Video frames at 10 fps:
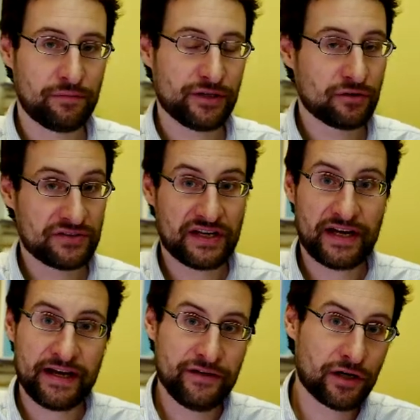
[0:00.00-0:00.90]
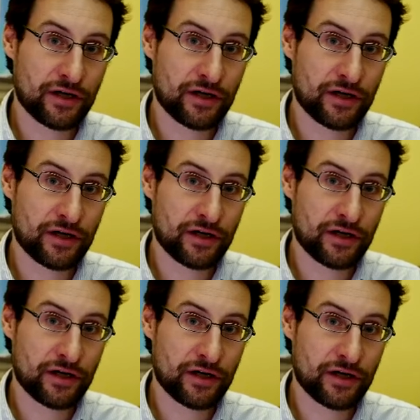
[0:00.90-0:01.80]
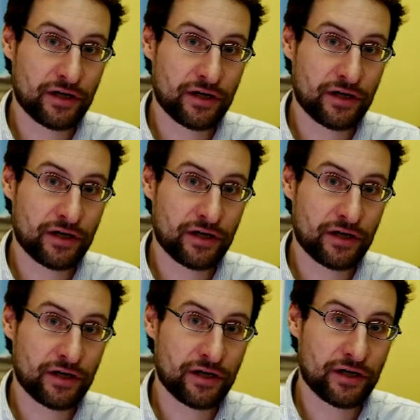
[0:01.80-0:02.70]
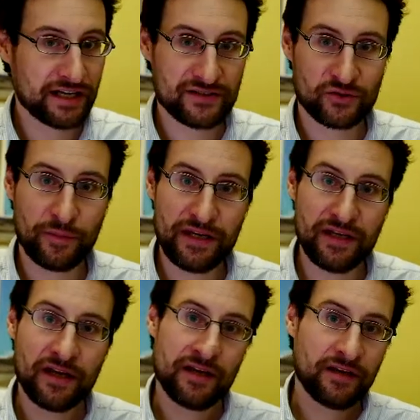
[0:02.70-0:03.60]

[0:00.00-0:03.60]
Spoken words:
because I know with just the P3 I get so many,